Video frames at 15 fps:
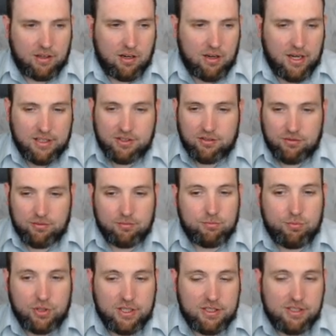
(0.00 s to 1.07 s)
All right, so
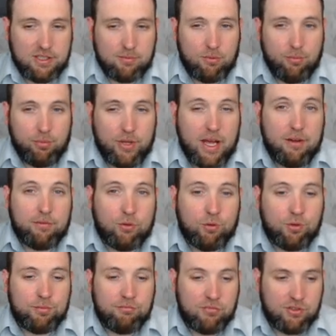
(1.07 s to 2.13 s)
pretty simple
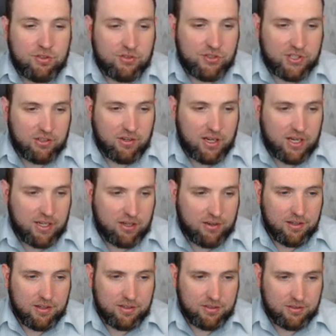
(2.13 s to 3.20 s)
platform. You can see right
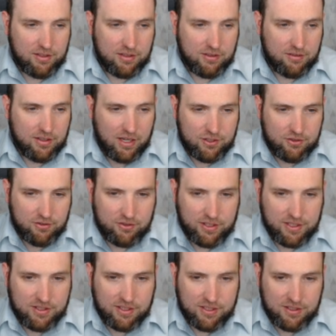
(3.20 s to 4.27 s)
here, you got your
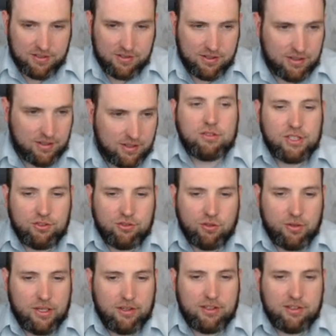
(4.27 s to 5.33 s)
listings. So let's
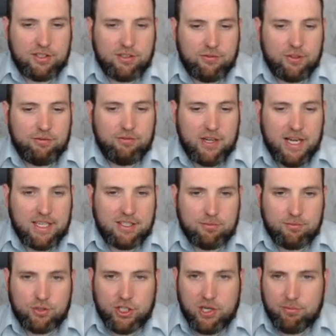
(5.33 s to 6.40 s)
go down here, see if we can find
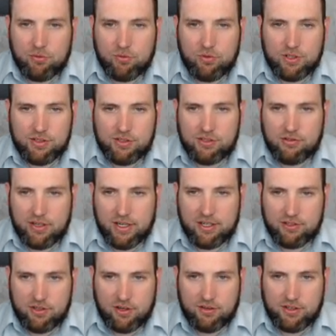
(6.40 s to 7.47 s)
some cheaper ones. Right
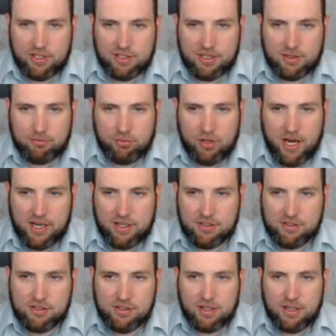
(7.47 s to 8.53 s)
here's our listing
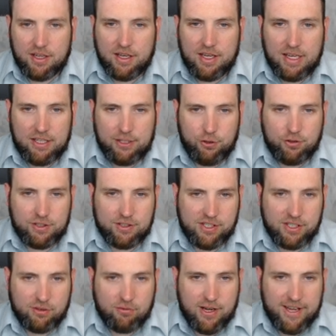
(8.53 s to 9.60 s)
price. And then you can
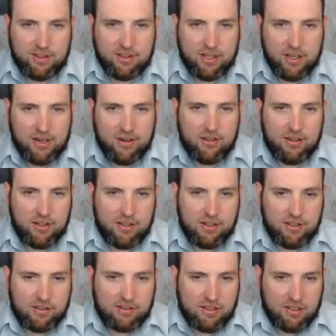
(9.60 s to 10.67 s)
see right there,
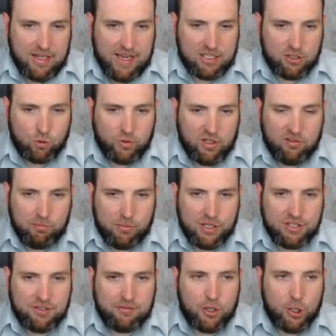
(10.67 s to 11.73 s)
the last twelve
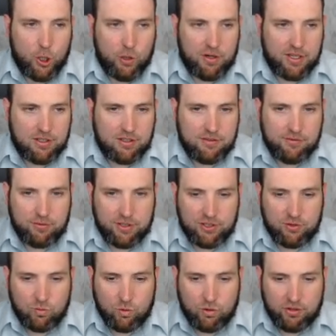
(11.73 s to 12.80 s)
months of earnings for
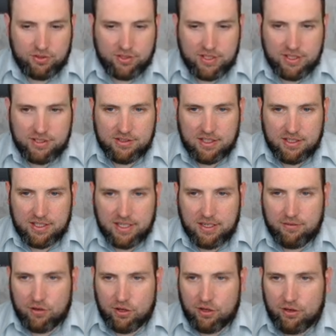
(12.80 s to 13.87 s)
these royalties that they
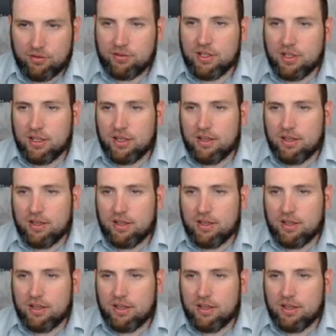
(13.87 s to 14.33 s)
have earned.